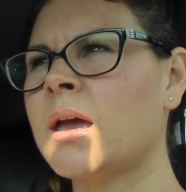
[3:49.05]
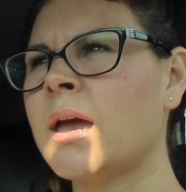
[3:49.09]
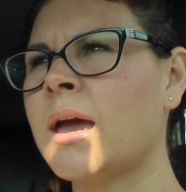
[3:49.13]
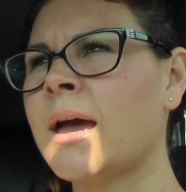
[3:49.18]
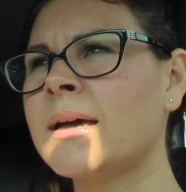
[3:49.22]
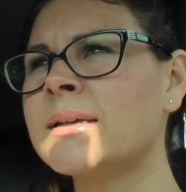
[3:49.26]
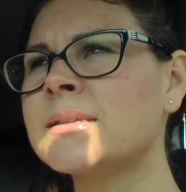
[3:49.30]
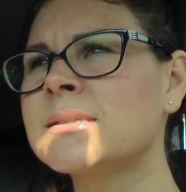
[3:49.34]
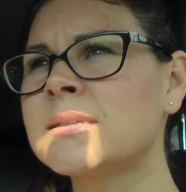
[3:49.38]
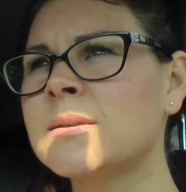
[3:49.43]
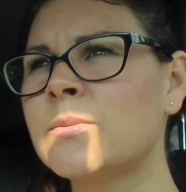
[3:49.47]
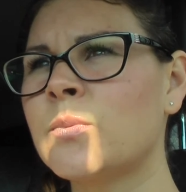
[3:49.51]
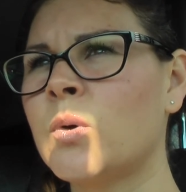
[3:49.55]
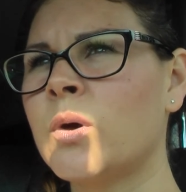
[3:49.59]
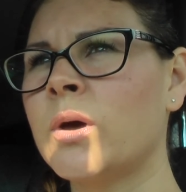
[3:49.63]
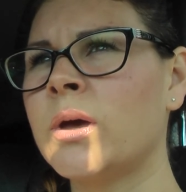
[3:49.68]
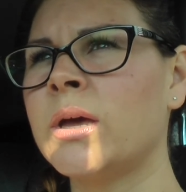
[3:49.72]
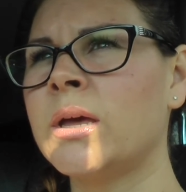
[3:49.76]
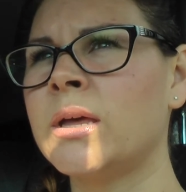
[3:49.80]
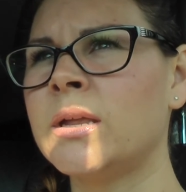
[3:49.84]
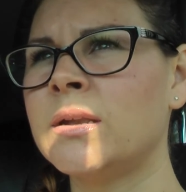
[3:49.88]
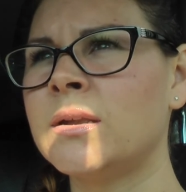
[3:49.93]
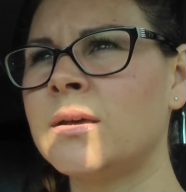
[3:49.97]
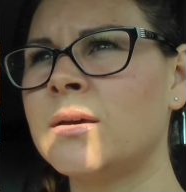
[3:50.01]
asked
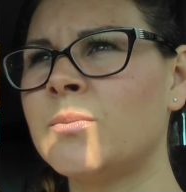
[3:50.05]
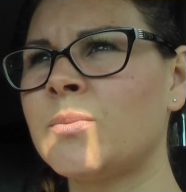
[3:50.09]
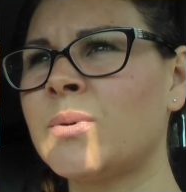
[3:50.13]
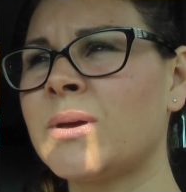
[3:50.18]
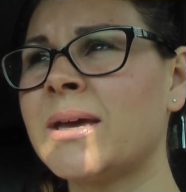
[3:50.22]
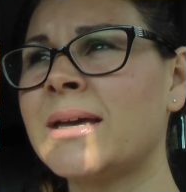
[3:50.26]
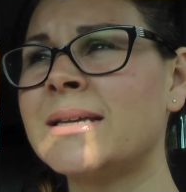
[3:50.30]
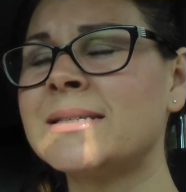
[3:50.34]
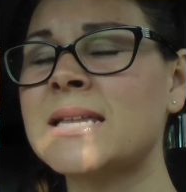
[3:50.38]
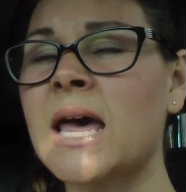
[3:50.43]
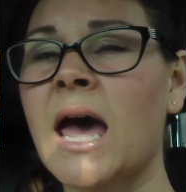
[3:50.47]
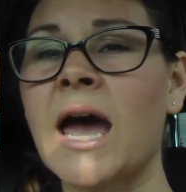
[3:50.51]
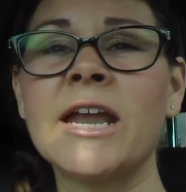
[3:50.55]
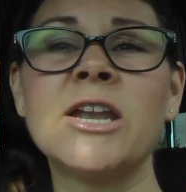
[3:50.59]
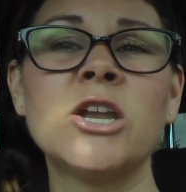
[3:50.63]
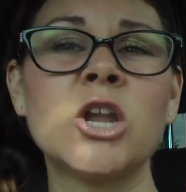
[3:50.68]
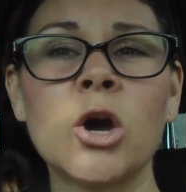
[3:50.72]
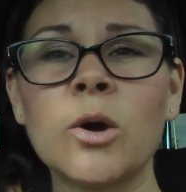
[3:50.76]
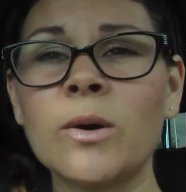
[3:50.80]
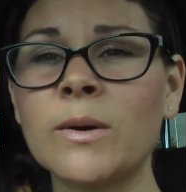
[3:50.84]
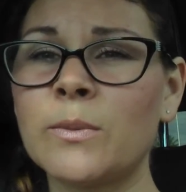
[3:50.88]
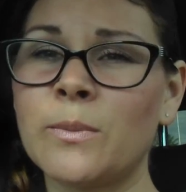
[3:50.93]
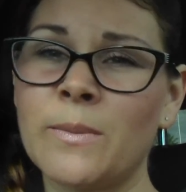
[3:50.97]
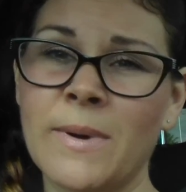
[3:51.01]
someone because I
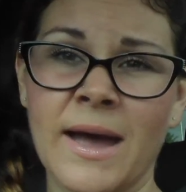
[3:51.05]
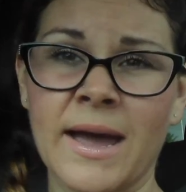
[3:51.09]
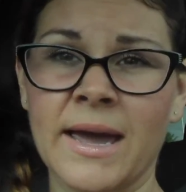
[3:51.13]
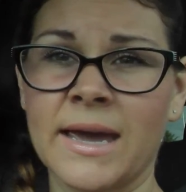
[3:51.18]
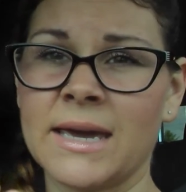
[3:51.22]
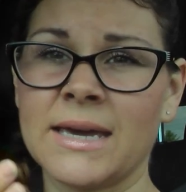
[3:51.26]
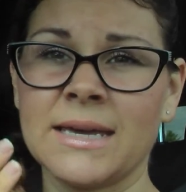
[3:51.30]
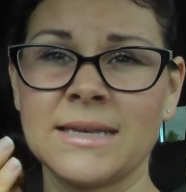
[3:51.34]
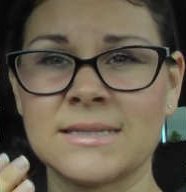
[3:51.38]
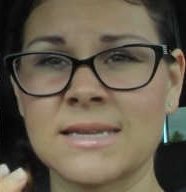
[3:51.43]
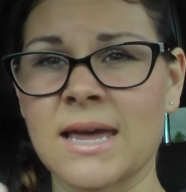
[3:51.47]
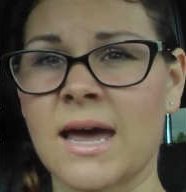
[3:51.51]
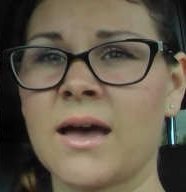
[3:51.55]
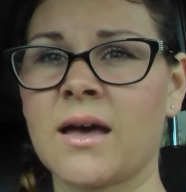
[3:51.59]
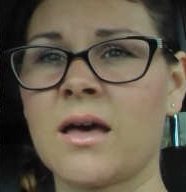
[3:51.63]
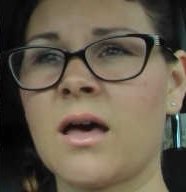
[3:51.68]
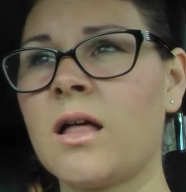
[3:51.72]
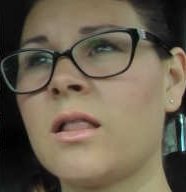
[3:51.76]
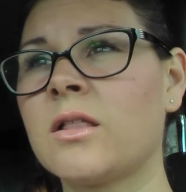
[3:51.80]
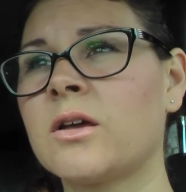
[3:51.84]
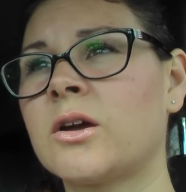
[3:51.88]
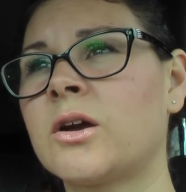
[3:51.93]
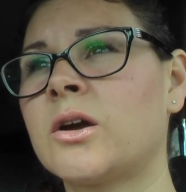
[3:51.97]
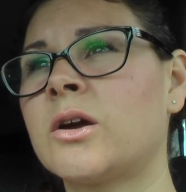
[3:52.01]
know my exact
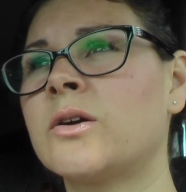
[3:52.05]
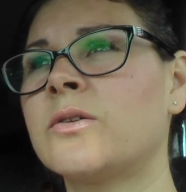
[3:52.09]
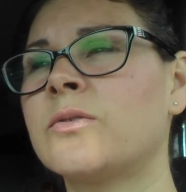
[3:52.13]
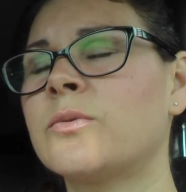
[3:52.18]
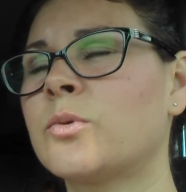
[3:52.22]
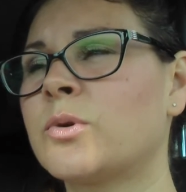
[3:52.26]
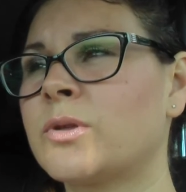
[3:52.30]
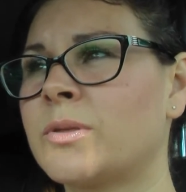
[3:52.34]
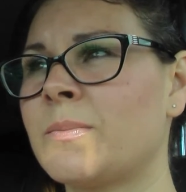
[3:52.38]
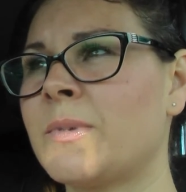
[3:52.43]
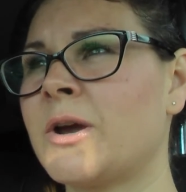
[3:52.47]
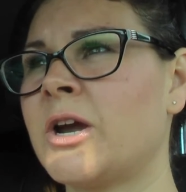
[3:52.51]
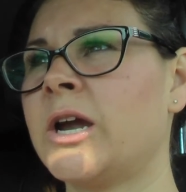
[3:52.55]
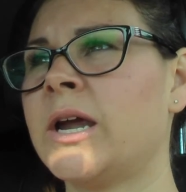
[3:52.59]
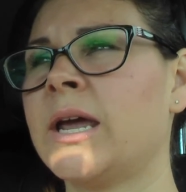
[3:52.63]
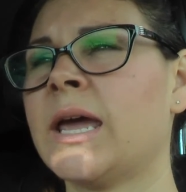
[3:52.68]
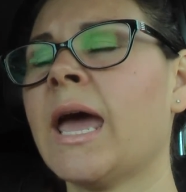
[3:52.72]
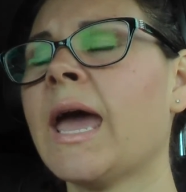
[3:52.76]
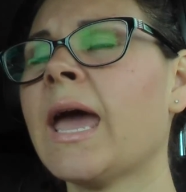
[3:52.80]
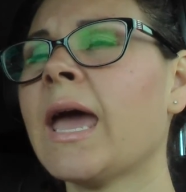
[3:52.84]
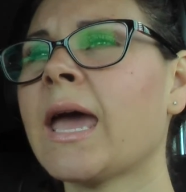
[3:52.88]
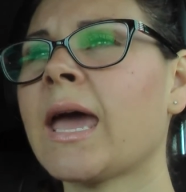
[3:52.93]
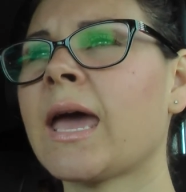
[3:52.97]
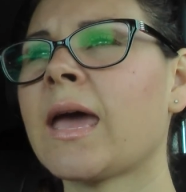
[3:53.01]
color with Mary
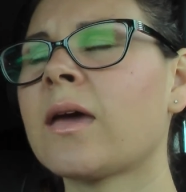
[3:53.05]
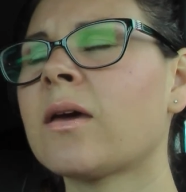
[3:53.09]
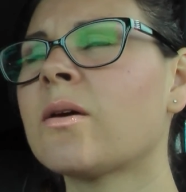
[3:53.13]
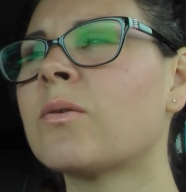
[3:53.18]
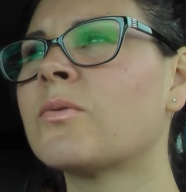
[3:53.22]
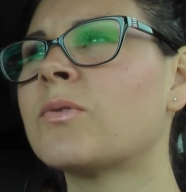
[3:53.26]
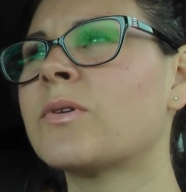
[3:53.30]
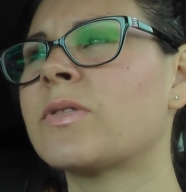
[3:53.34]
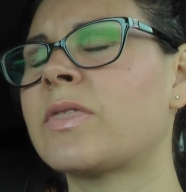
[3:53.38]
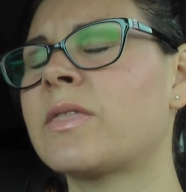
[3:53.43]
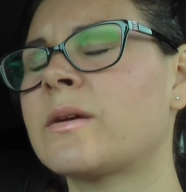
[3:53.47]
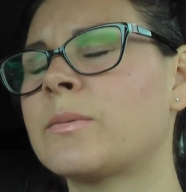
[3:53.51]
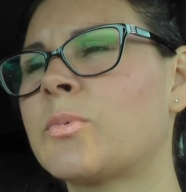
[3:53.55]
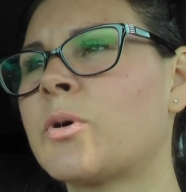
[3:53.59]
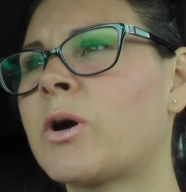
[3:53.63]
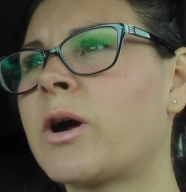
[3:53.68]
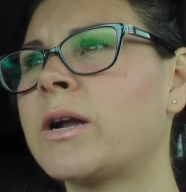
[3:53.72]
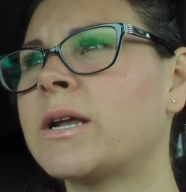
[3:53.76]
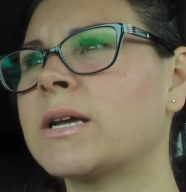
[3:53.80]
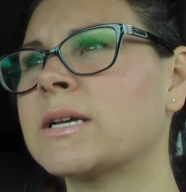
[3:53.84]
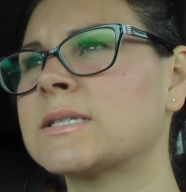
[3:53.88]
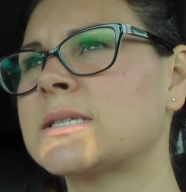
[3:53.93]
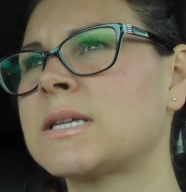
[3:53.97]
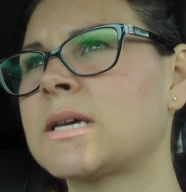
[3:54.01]
Kay with the
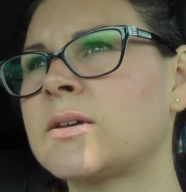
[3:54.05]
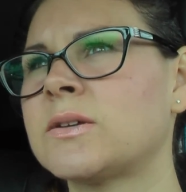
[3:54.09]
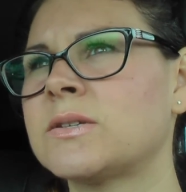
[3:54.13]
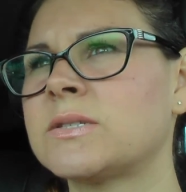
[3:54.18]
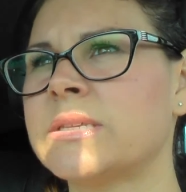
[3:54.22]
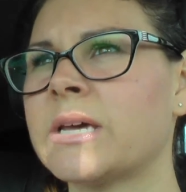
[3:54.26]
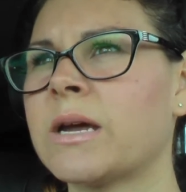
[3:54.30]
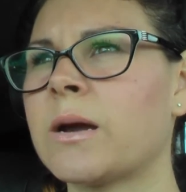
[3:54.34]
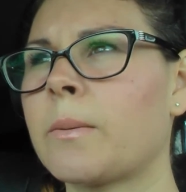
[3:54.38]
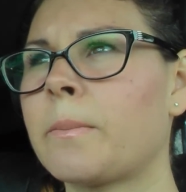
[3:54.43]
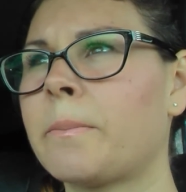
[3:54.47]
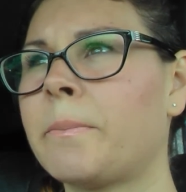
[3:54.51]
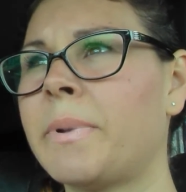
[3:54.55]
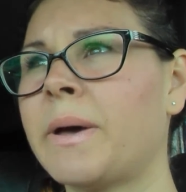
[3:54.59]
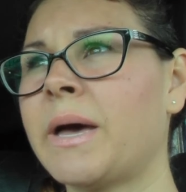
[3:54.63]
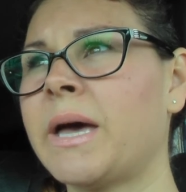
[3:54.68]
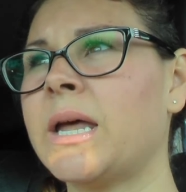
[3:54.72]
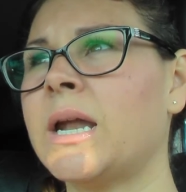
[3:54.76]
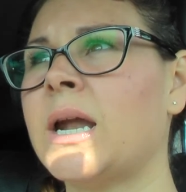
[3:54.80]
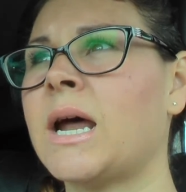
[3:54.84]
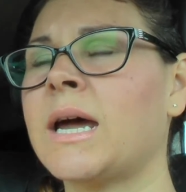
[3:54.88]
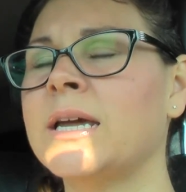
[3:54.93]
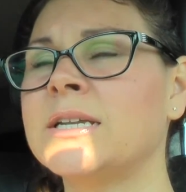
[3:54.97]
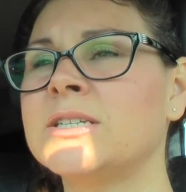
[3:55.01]
products I use there,
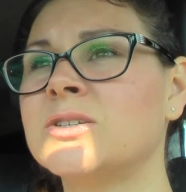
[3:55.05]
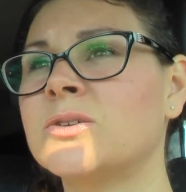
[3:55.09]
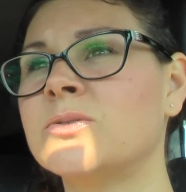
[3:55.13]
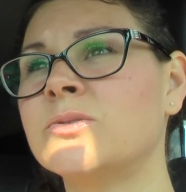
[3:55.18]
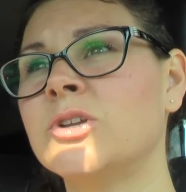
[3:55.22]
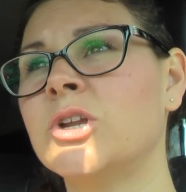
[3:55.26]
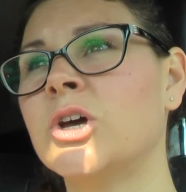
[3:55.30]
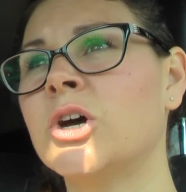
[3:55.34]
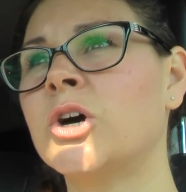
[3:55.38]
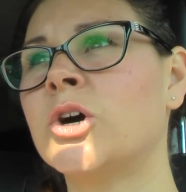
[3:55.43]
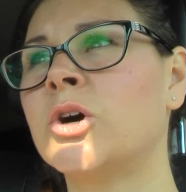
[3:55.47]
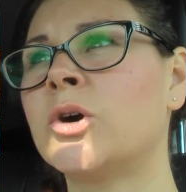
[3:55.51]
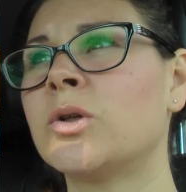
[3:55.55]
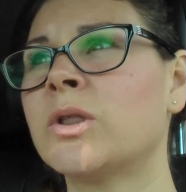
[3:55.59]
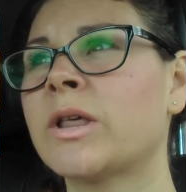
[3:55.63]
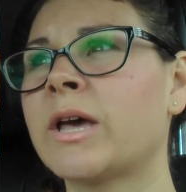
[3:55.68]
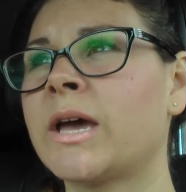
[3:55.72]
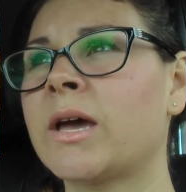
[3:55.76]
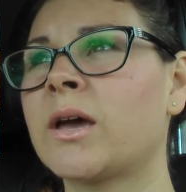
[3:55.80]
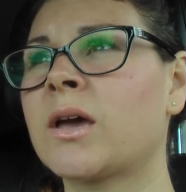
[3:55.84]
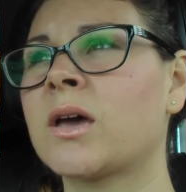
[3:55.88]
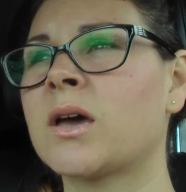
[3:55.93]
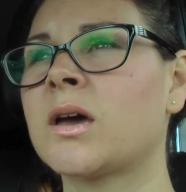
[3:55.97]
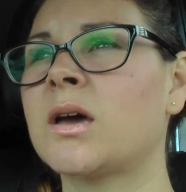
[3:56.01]
but I don't know
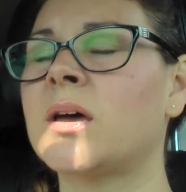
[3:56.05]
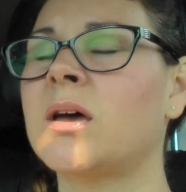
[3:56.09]
like